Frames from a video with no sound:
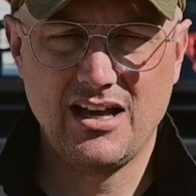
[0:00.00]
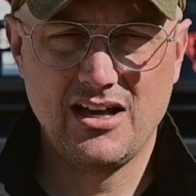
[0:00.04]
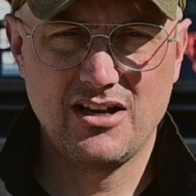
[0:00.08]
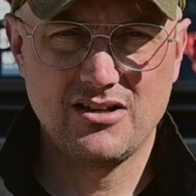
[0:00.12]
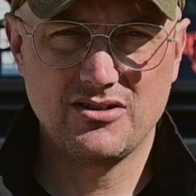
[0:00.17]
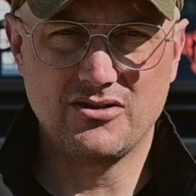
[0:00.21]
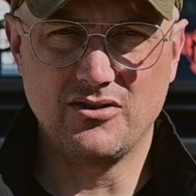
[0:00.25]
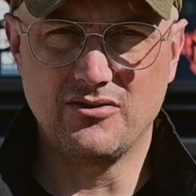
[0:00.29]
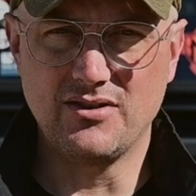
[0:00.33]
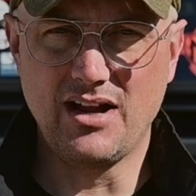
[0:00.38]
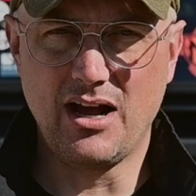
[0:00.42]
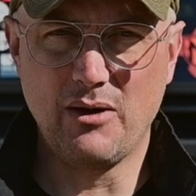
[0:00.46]

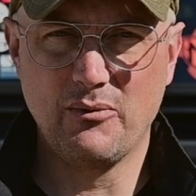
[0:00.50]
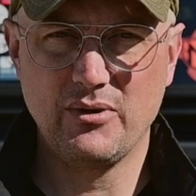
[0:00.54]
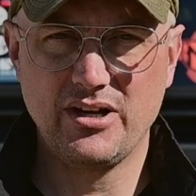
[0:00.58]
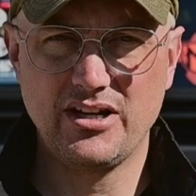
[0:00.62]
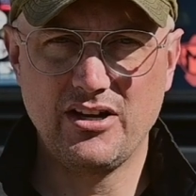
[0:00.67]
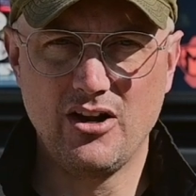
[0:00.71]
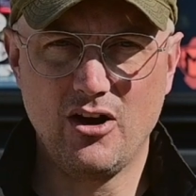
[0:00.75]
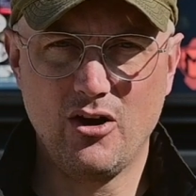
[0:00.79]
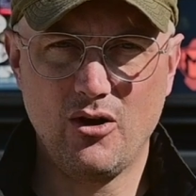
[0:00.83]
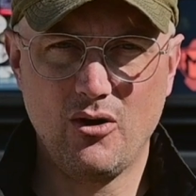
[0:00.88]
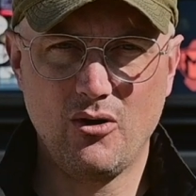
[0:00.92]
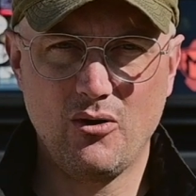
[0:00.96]
So now we
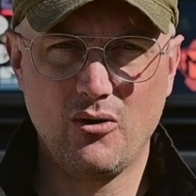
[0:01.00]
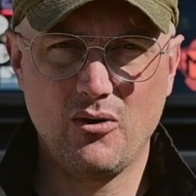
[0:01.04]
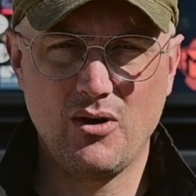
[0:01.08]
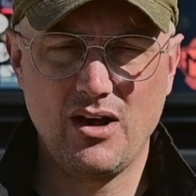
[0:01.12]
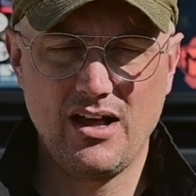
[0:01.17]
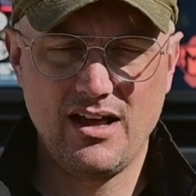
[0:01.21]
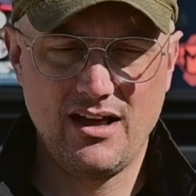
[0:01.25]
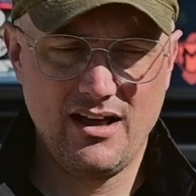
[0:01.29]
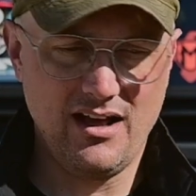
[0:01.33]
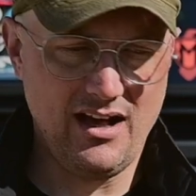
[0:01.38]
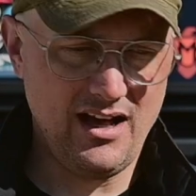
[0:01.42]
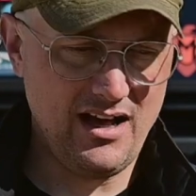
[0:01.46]
know
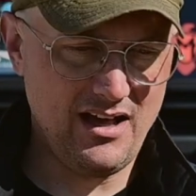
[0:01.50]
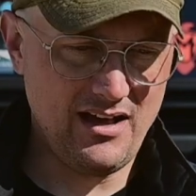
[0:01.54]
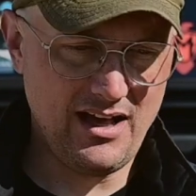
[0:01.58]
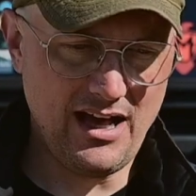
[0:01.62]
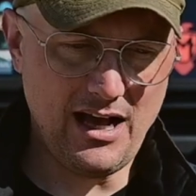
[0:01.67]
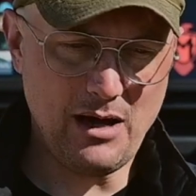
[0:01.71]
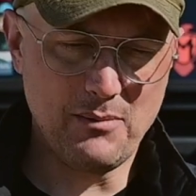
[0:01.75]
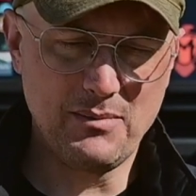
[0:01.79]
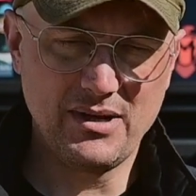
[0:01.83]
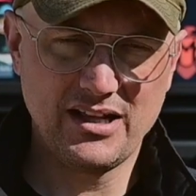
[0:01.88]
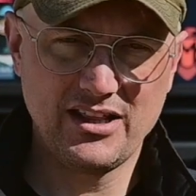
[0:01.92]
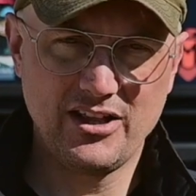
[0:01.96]

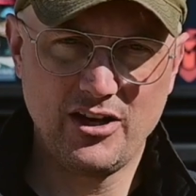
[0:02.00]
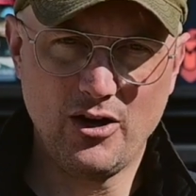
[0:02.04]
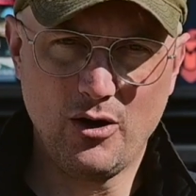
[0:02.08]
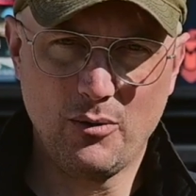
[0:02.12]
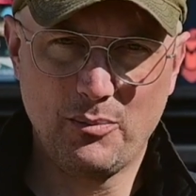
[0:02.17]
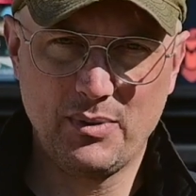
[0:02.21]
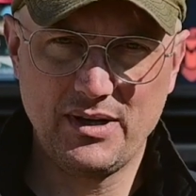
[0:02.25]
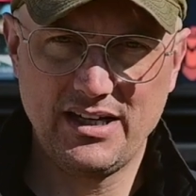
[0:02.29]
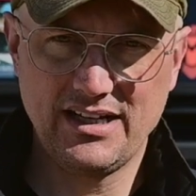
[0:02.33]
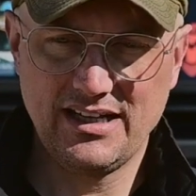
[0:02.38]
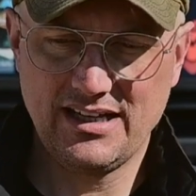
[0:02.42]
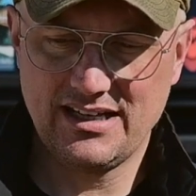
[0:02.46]
how big the
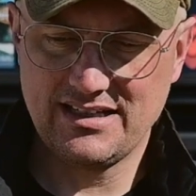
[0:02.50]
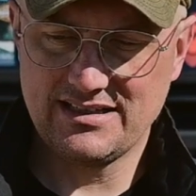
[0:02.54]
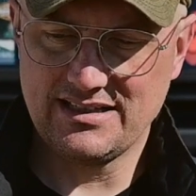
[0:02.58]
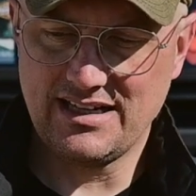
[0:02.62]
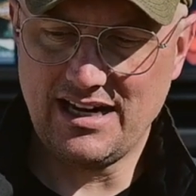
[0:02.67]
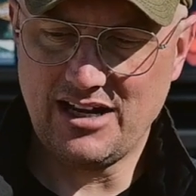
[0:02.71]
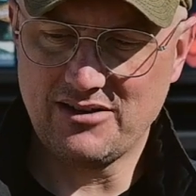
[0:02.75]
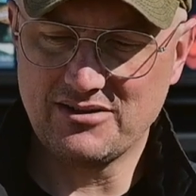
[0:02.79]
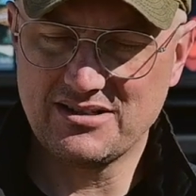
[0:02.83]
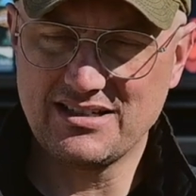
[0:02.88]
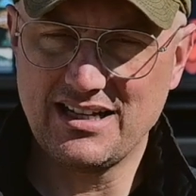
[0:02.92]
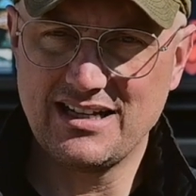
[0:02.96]
opening is and
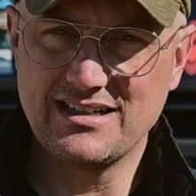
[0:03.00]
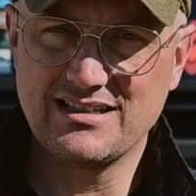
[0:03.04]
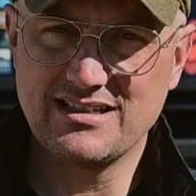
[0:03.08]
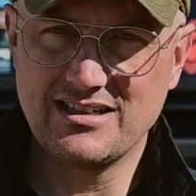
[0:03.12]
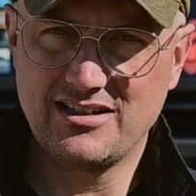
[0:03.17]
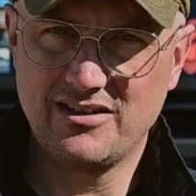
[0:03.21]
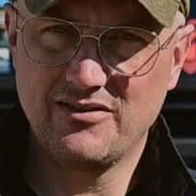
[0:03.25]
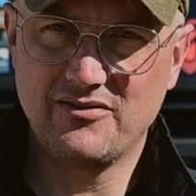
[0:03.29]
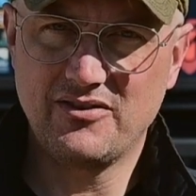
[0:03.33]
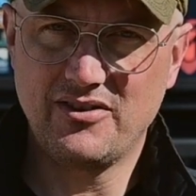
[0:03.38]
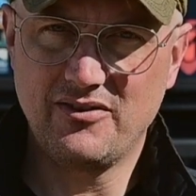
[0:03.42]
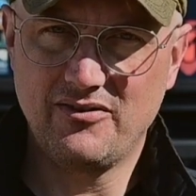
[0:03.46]
how
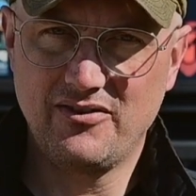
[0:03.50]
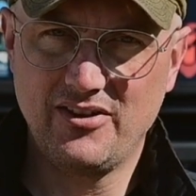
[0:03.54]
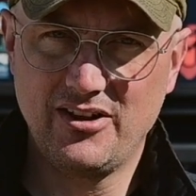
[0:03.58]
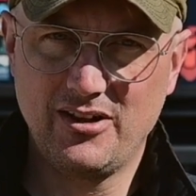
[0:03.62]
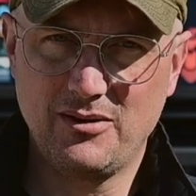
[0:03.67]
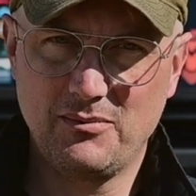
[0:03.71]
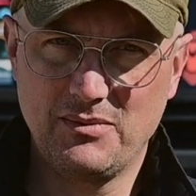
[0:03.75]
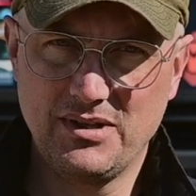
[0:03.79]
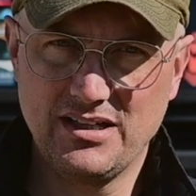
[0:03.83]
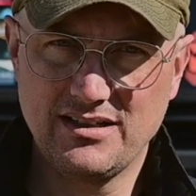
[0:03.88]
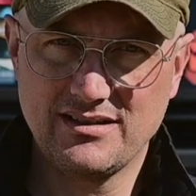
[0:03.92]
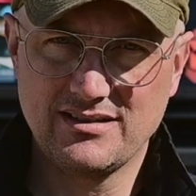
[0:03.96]
sensitive the
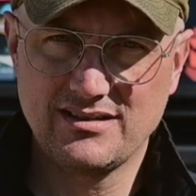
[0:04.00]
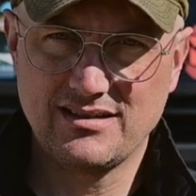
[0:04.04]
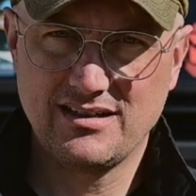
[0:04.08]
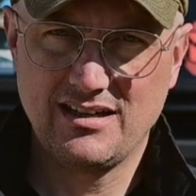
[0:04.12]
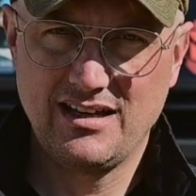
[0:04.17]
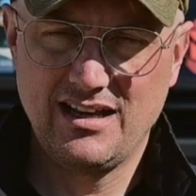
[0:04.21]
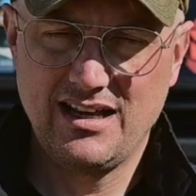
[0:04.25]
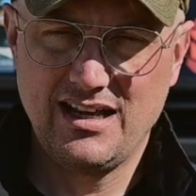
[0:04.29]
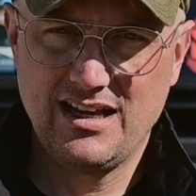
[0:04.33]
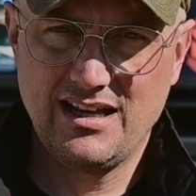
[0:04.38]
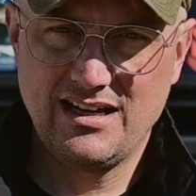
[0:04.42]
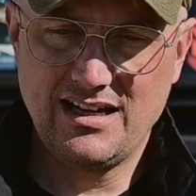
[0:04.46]
film is.
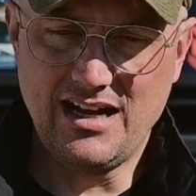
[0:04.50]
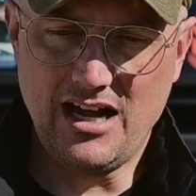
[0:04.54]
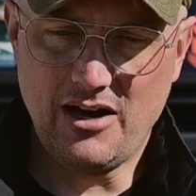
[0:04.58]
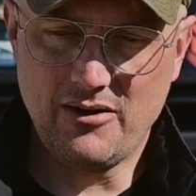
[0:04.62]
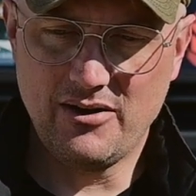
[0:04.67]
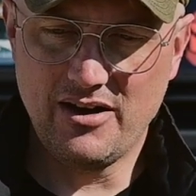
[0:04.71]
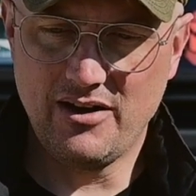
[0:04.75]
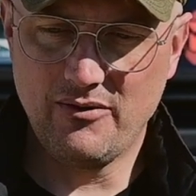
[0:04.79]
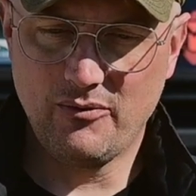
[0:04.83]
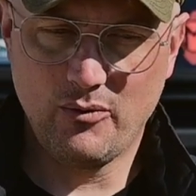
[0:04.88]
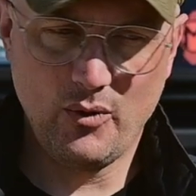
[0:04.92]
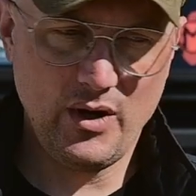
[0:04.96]
Now
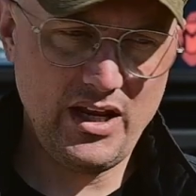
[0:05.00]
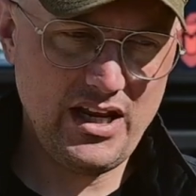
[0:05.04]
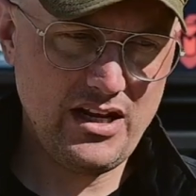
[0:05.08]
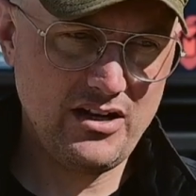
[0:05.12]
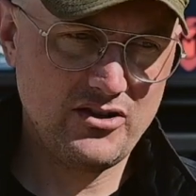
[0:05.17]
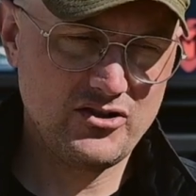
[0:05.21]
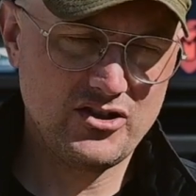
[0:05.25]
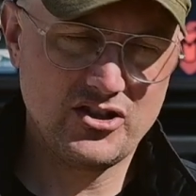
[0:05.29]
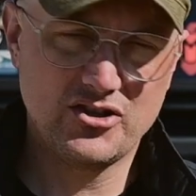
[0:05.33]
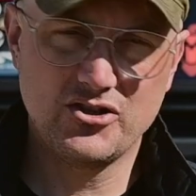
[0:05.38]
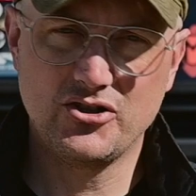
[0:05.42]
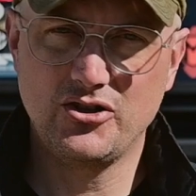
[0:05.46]
if we
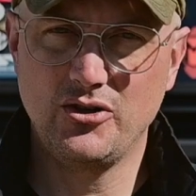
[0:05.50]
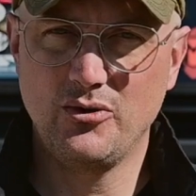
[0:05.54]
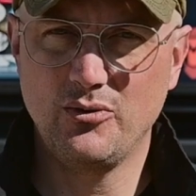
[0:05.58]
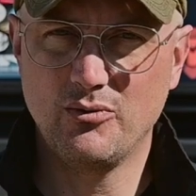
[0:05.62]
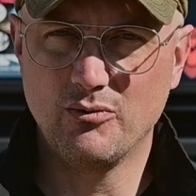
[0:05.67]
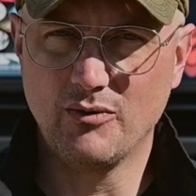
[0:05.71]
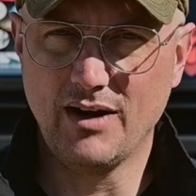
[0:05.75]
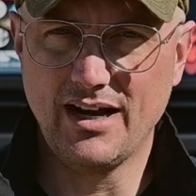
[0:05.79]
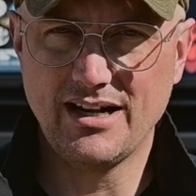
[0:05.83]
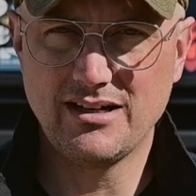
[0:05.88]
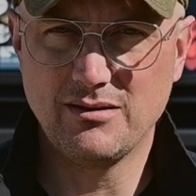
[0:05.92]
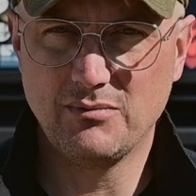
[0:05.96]
just shoot
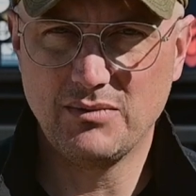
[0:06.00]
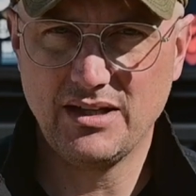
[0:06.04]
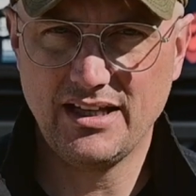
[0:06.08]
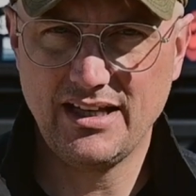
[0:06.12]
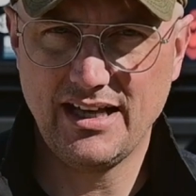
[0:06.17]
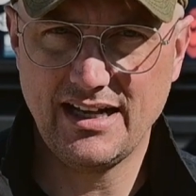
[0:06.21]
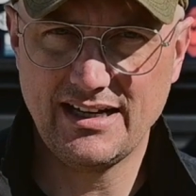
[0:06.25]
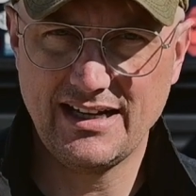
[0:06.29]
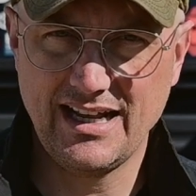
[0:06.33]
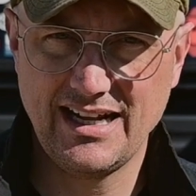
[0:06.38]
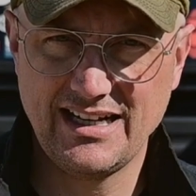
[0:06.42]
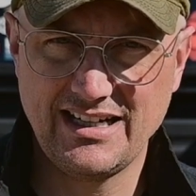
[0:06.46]
randomly
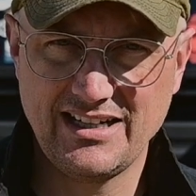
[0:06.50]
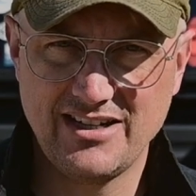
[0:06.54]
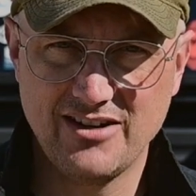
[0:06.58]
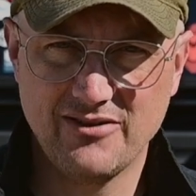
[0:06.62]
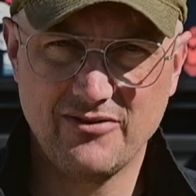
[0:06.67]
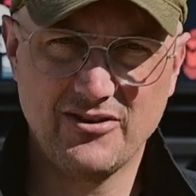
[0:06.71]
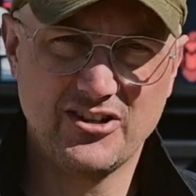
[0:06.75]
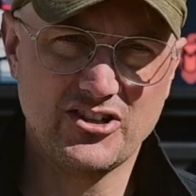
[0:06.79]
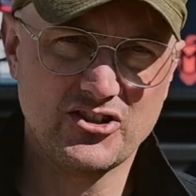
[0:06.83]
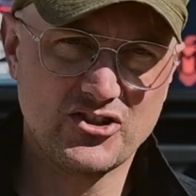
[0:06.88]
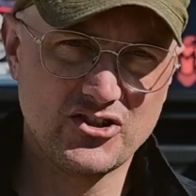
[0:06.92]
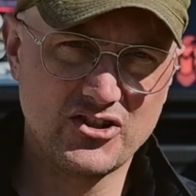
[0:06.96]
at any
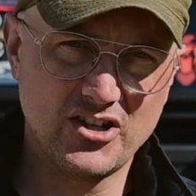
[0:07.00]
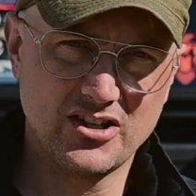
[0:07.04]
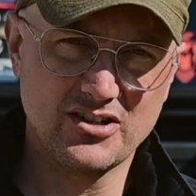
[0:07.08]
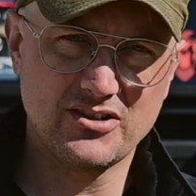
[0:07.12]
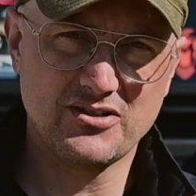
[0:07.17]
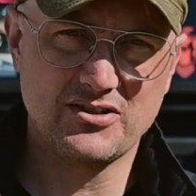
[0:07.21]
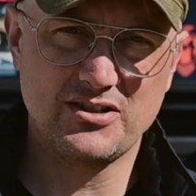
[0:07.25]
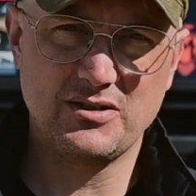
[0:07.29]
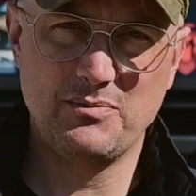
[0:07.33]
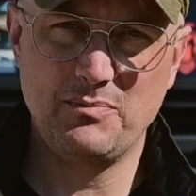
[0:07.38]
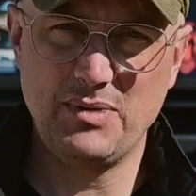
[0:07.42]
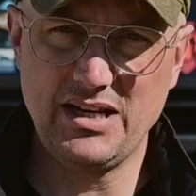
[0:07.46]
different shutter
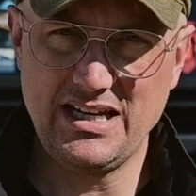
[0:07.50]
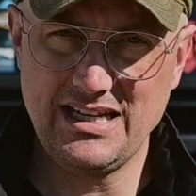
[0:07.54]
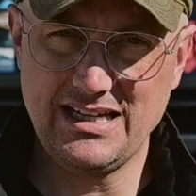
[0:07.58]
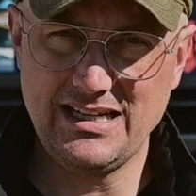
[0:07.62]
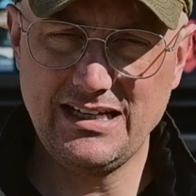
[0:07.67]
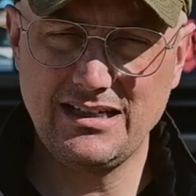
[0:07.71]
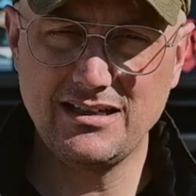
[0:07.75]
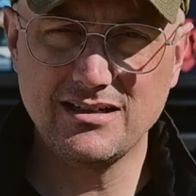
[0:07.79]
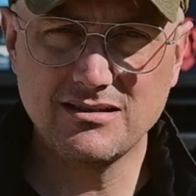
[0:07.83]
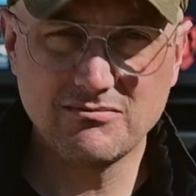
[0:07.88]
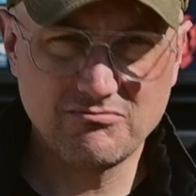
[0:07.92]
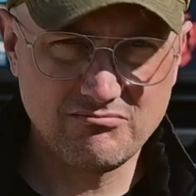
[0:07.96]

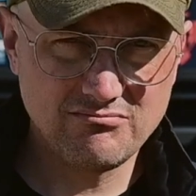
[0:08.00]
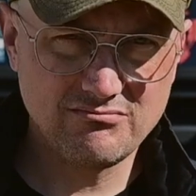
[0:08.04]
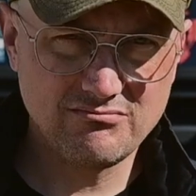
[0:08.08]
speed,